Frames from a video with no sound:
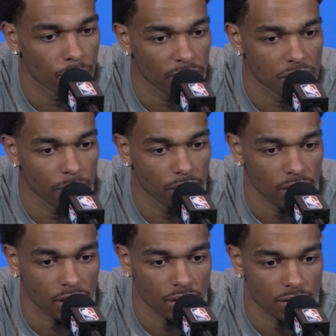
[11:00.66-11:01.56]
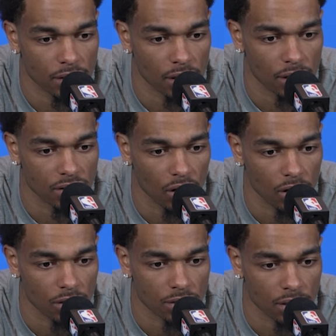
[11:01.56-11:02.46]
He plays both ends. He
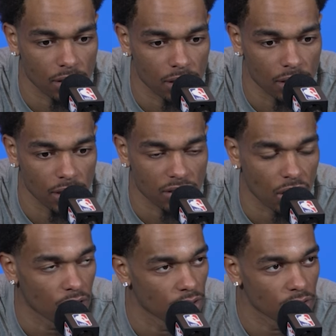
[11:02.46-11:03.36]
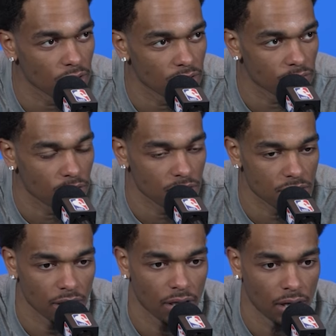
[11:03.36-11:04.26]
talks. He does all the little things for
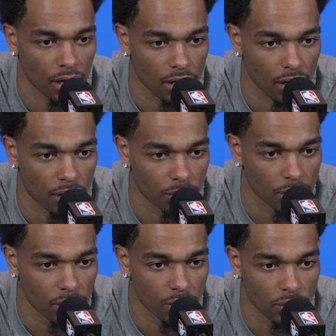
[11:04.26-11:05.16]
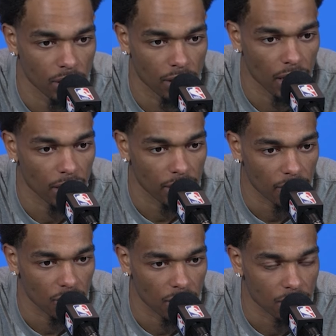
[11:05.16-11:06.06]
us. And you need a guy like
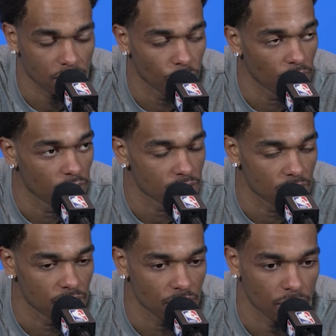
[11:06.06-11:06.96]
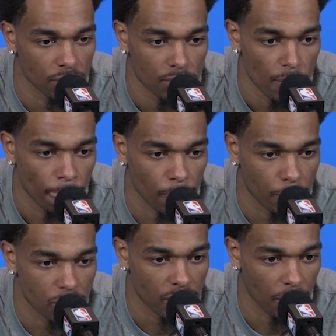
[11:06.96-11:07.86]
that to win in this league. So
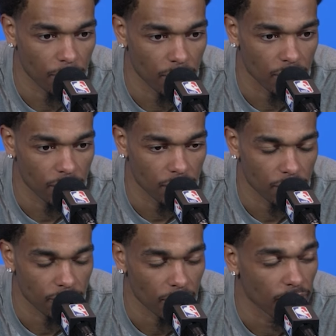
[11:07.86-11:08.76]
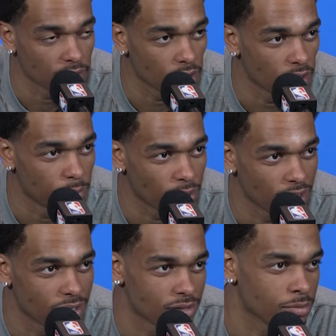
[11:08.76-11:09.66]
I'm just happy he finally got to play,
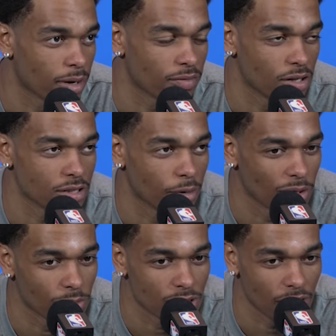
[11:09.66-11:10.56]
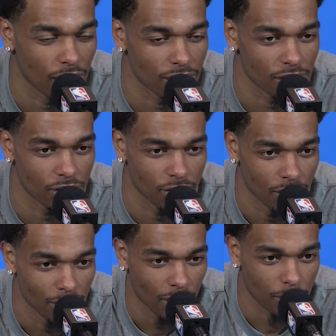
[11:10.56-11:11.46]
because my first game with him was tonight. So
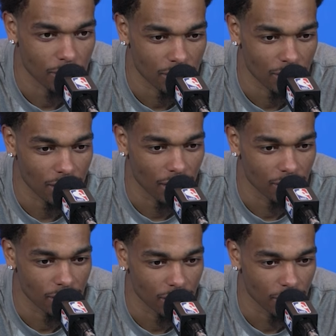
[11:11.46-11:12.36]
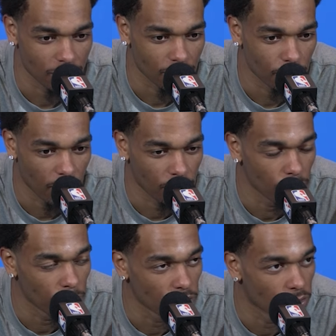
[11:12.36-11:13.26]
I'm just excited to bond with
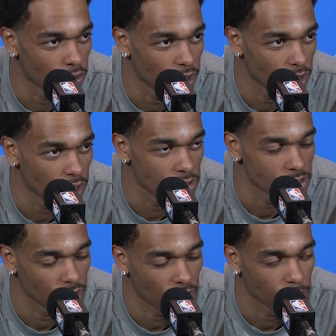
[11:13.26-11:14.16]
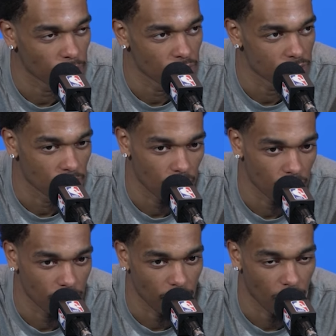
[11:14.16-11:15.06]
him on the court and just see how he plays and
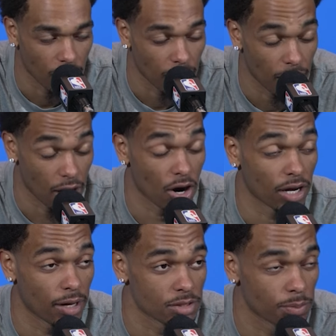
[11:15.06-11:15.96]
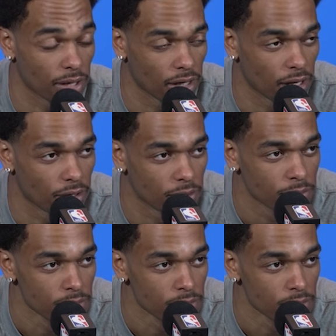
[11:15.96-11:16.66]
hard games to play together.